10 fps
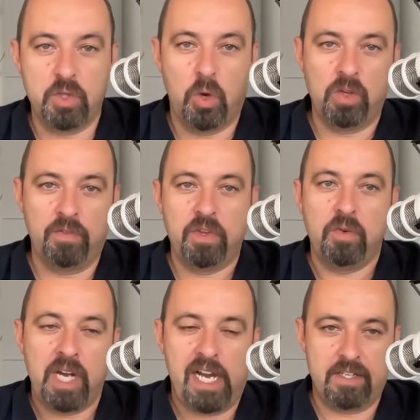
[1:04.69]
So all of
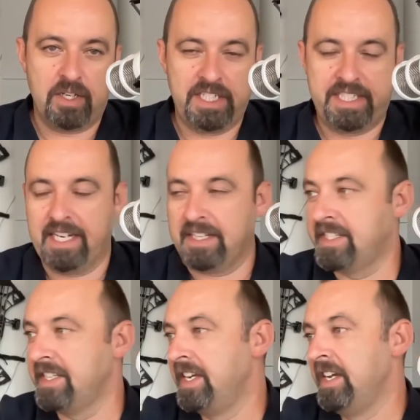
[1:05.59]
you guys
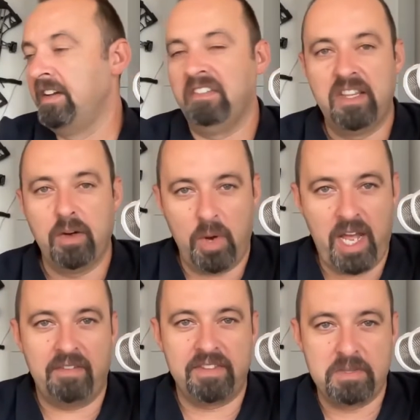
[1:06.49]
architects, if you don't
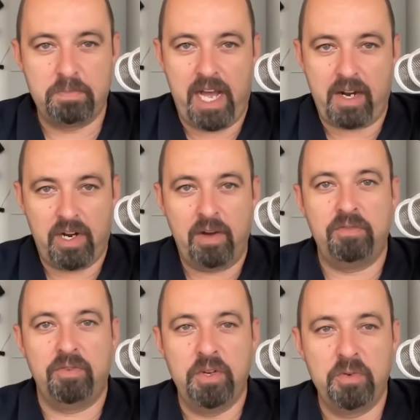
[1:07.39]
have this
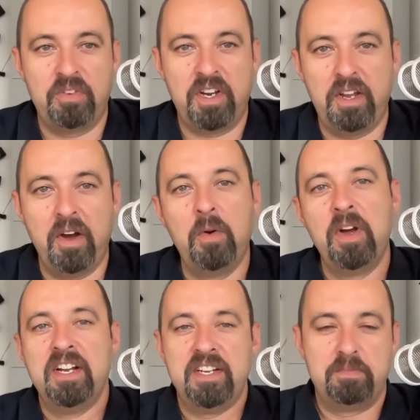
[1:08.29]
background for your video,
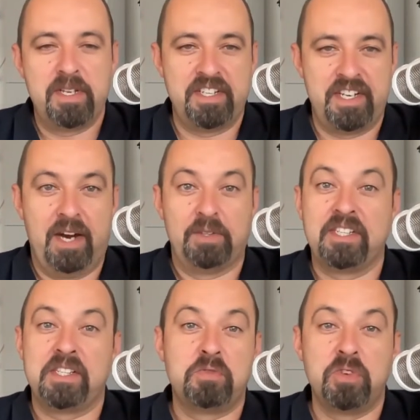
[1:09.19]
you're missing out.
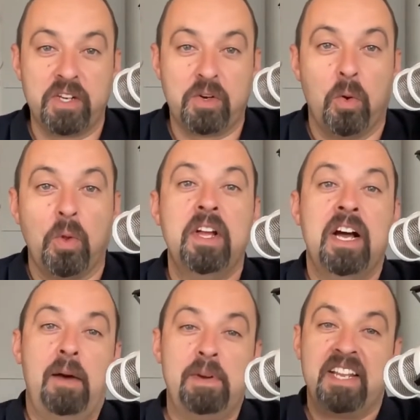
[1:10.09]
This is really cool.
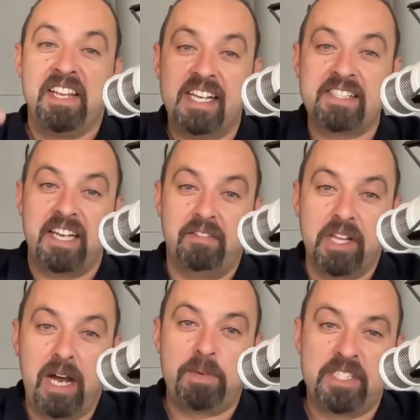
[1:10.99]
I mean, the next
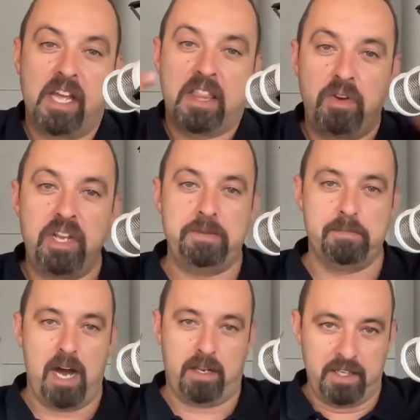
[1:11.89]
level up is like 3D
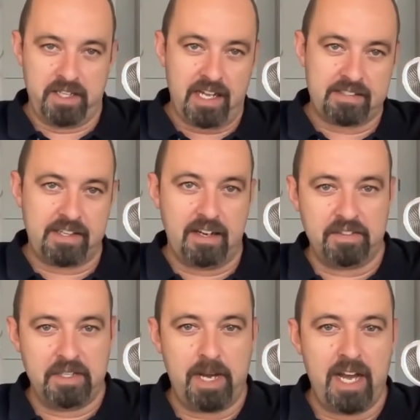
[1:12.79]
modeling, that
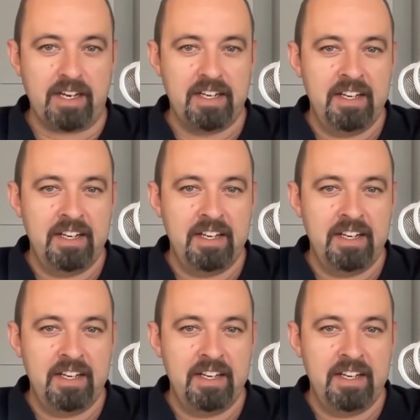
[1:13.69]
stuff in the back.